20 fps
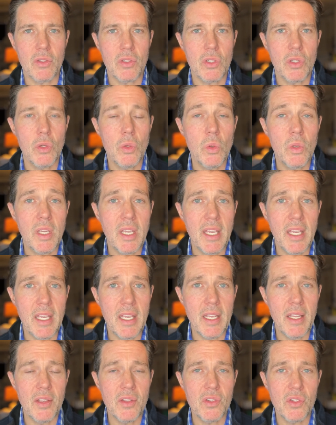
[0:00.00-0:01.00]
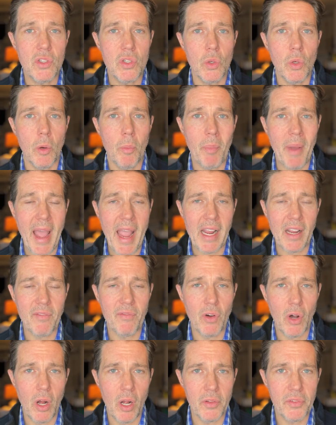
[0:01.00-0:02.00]
two keys to a bank
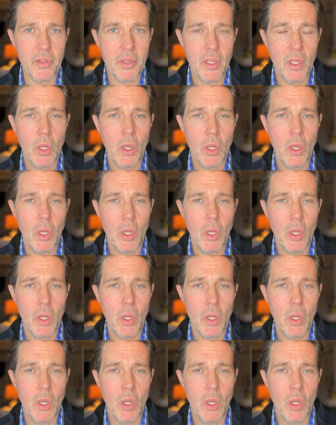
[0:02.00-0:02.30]
vault